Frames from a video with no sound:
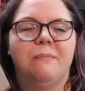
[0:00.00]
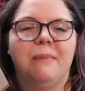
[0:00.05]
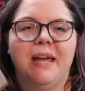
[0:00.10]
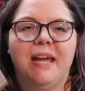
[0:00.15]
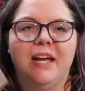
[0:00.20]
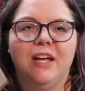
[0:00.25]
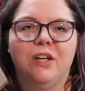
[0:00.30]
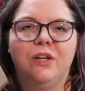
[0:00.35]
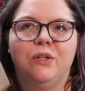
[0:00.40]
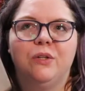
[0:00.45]
a
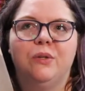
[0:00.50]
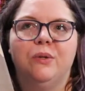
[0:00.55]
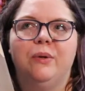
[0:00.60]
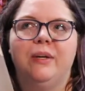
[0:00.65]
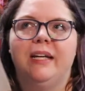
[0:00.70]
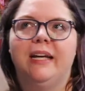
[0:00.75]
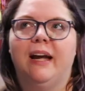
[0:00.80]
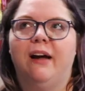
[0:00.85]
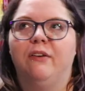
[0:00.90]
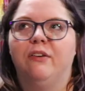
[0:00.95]
man who
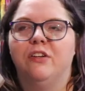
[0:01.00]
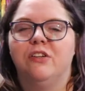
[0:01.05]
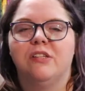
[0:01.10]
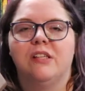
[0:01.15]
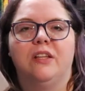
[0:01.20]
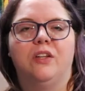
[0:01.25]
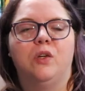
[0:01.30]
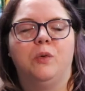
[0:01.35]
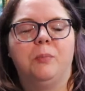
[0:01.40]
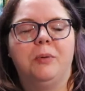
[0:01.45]
encounters
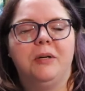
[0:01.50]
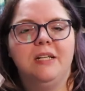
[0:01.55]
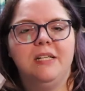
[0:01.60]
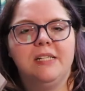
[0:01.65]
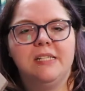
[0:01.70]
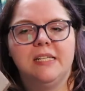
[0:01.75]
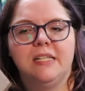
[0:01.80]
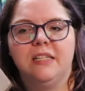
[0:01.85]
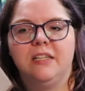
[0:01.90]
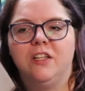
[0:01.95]
a little
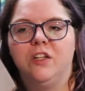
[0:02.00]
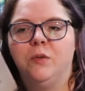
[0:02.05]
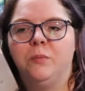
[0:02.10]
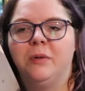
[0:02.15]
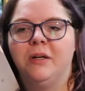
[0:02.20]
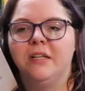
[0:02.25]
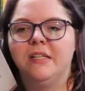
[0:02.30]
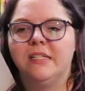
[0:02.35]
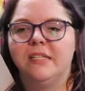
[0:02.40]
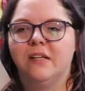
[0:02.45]
prince and the little
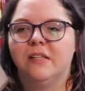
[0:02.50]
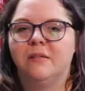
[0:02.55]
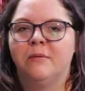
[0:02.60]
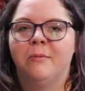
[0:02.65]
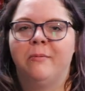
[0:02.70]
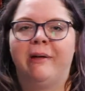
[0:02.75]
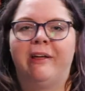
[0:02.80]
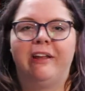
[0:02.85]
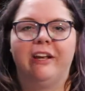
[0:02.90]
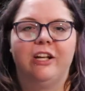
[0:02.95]
prince tells him
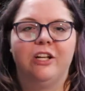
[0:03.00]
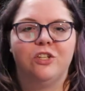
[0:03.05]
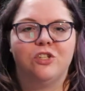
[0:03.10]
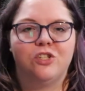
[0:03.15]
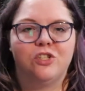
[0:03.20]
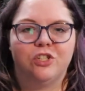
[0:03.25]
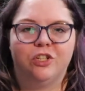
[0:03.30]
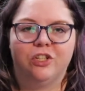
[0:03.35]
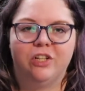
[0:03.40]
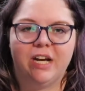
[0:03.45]
about
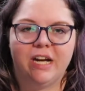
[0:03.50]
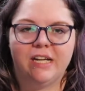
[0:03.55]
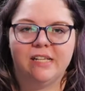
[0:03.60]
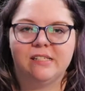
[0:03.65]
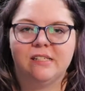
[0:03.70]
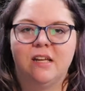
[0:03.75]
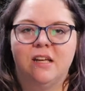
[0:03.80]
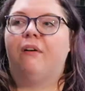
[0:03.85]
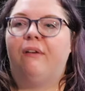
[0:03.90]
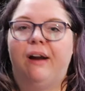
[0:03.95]
his
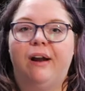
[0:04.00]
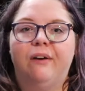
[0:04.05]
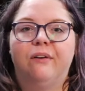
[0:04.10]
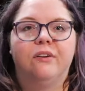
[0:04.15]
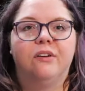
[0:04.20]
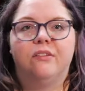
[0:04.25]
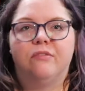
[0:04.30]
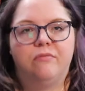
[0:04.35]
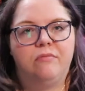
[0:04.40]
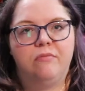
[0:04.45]
journeys
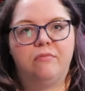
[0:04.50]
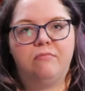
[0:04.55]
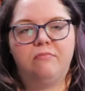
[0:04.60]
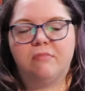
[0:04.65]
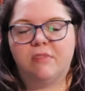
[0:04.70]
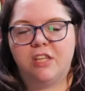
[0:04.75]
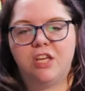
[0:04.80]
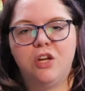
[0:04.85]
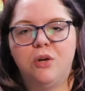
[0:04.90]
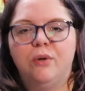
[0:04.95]
around
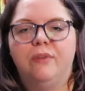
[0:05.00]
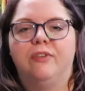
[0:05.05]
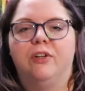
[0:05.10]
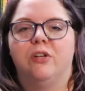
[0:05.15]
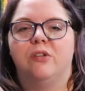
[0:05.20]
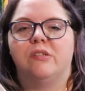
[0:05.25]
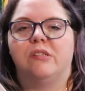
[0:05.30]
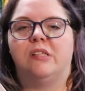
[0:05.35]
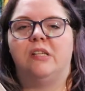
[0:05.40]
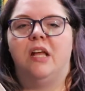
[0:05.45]
the
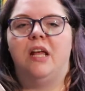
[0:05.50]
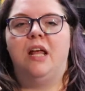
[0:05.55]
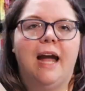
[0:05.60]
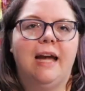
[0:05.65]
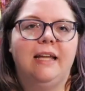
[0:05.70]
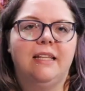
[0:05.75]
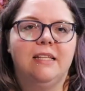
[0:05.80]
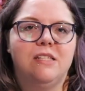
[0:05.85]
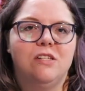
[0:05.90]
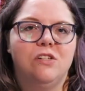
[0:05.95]
universe.
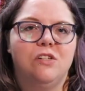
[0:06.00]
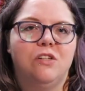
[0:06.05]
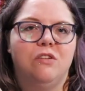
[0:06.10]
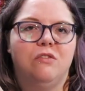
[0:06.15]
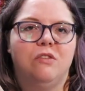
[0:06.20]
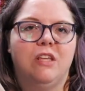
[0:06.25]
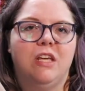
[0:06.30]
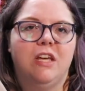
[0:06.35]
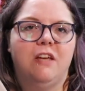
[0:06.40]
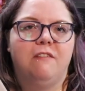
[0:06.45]
I listened
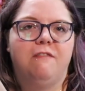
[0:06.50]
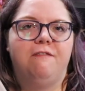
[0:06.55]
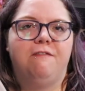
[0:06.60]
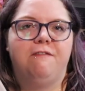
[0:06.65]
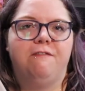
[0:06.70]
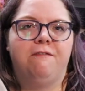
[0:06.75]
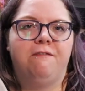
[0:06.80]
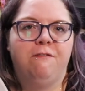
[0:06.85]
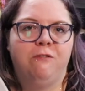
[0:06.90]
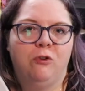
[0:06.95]
to the
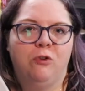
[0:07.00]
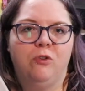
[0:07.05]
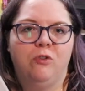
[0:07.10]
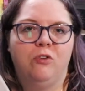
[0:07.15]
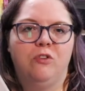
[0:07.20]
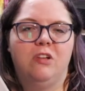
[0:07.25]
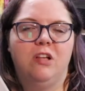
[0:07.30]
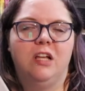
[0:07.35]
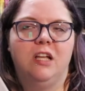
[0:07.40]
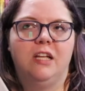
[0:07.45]

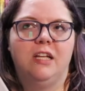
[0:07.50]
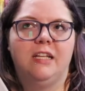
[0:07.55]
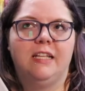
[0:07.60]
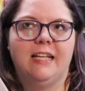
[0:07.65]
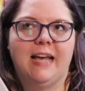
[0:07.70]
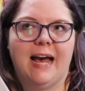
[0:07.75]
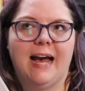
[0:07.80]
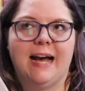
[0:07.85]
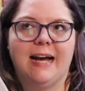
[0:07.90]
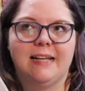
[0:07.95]
full
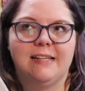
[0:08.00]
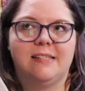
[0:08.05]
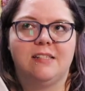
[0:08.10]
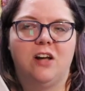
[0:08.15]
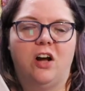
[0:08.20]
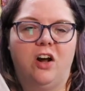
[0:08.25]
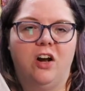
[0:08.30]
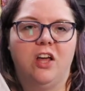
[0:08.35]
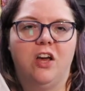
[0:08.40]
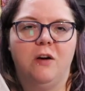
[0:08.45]
cast
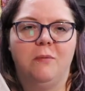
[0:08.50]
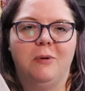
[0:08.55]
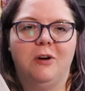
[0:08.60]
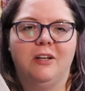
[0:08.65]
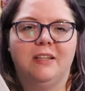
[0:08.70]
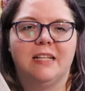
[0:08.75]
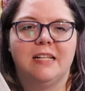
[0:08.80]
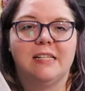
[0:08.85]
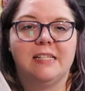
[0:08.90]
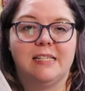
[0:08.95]

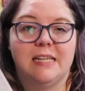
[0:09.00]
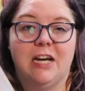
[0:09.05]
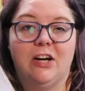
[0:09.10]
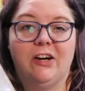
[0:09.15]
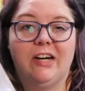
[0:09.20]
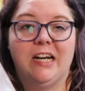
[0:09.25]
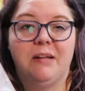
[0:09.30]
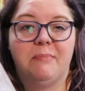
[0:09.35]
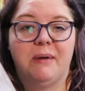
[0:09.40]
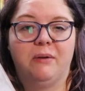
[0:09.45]
audiobook that's
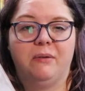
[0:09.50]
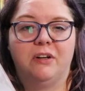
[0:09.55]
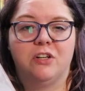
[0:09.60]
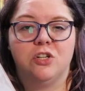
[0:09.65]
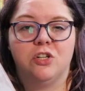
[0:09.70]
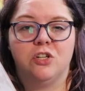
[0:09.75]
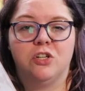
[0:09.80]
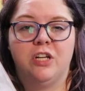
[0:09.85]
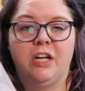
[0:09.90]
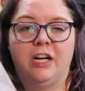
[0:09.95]
narrated by
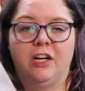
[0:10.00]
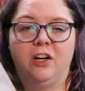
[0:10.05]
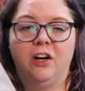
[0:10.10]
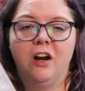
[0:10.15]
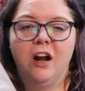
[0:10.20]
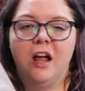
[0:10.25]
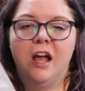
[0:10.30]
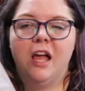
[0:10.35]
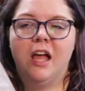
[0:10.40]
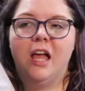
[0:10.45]
Richard Gere